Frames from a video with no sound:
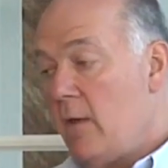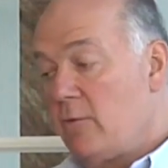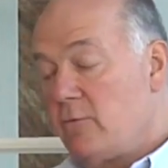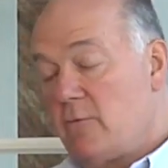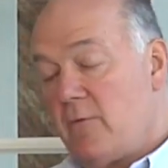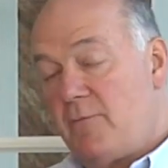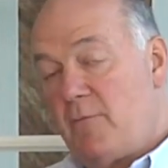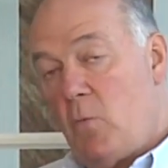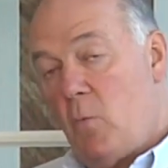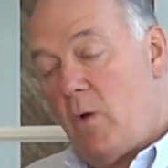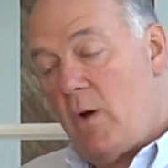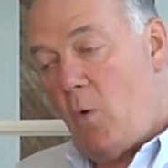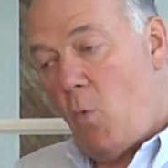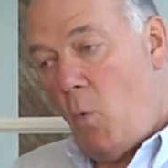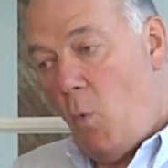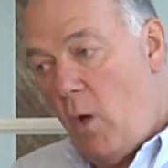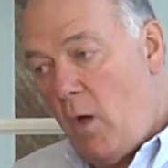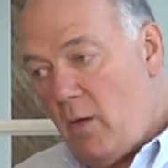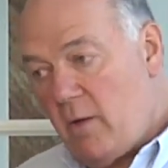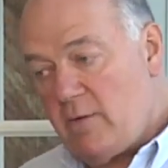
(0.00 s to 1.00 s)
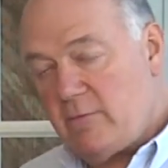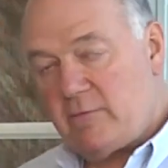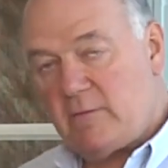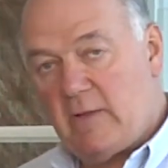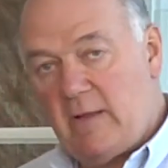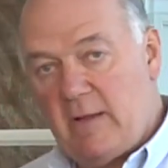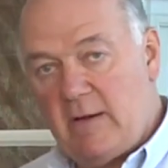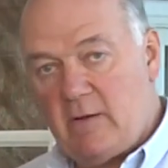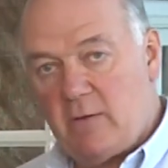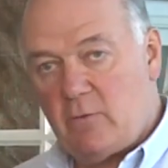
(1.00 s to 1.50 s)
So if you want a
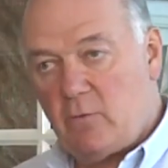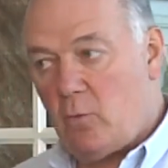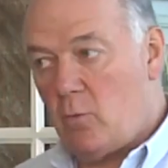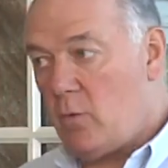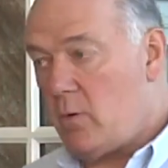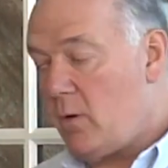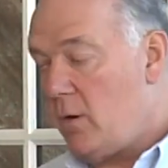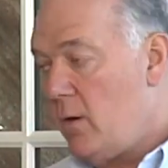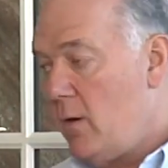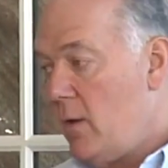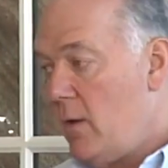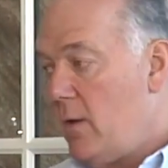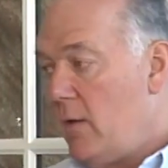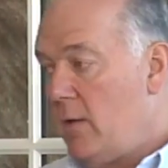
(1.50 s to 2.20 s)
well-insulated door,